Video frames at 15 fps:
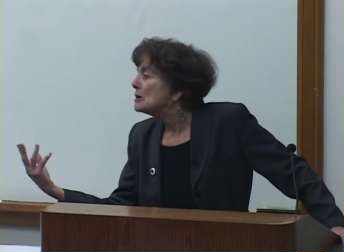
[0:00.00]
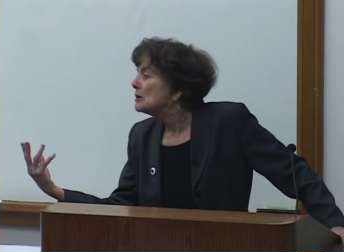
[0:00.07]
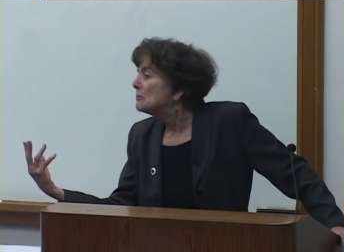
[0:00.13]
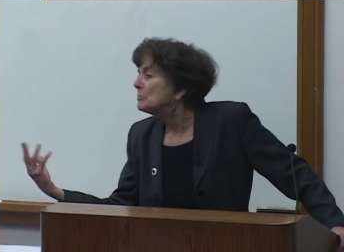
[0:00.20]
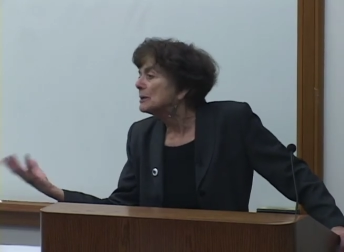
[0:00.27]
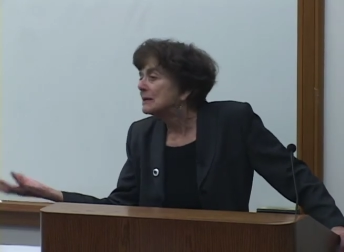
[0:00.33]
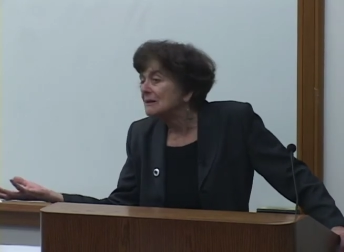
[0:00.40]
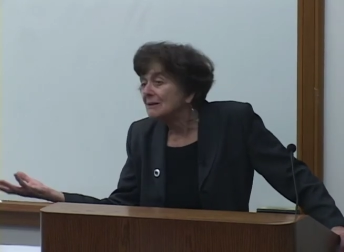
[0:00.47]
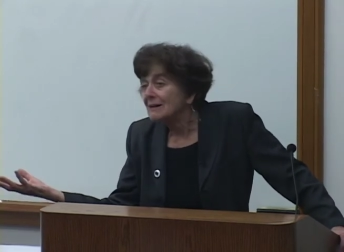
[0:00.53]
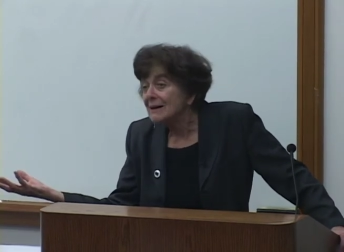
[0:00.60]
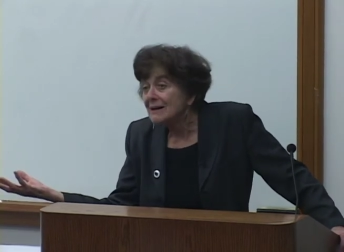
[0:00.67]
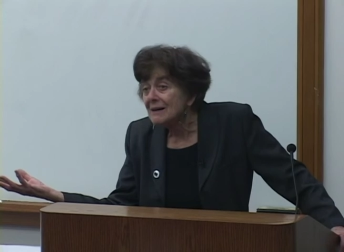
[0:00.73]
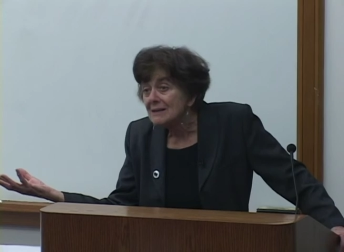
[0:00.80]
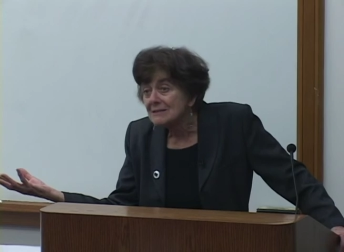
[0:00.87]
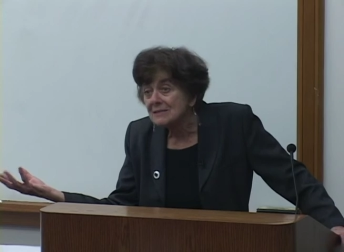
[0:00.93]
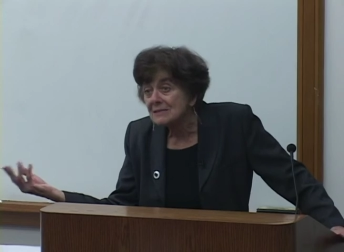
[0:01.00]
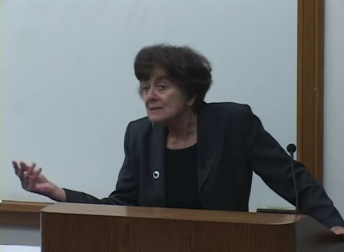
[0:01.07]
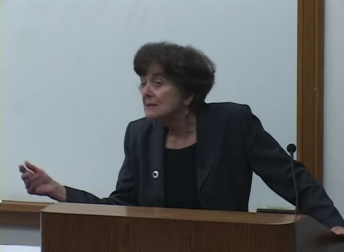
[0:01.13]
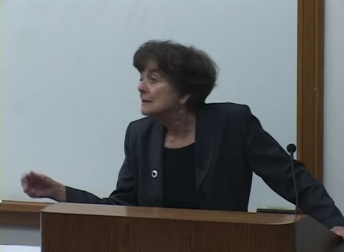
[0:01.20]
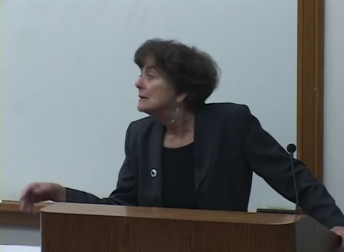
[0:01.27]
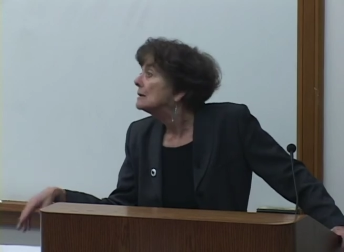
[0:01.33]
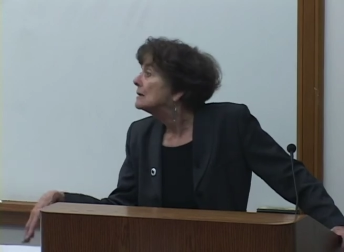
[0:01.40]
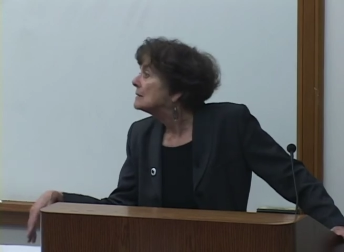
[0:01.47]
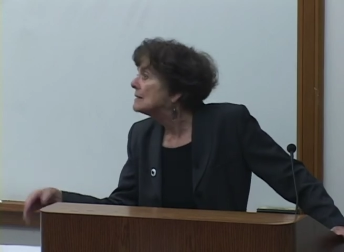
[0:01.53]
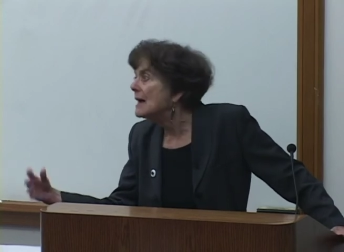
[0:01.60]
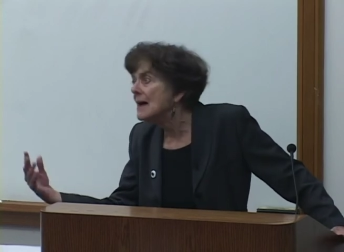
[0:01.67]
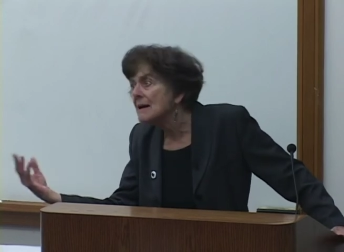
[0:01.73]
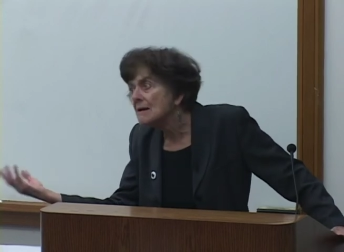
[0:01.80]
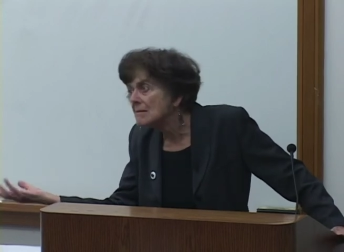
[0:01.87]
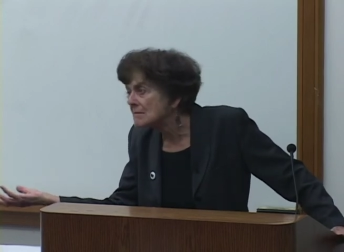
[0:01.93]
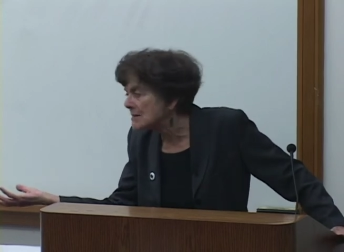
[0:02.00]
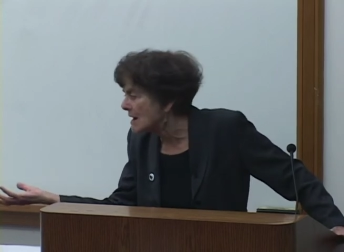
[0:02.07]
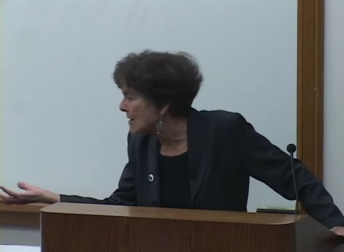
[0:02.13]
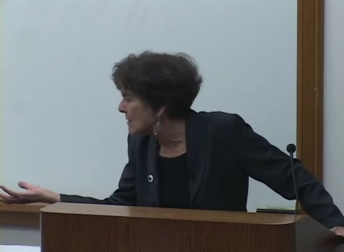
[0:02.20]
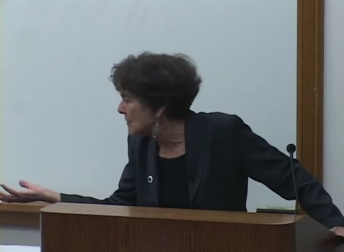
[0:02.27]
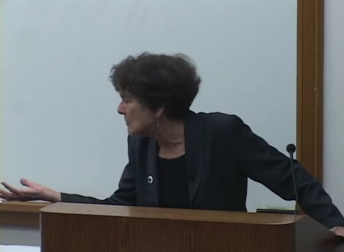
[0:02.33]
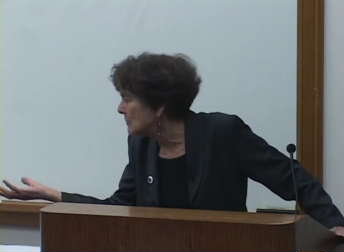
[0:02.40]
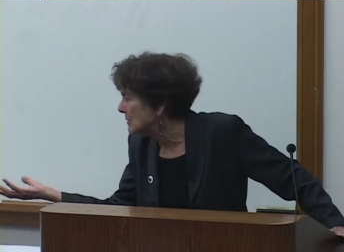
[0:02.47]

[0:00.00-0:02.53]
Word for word: because they don't know.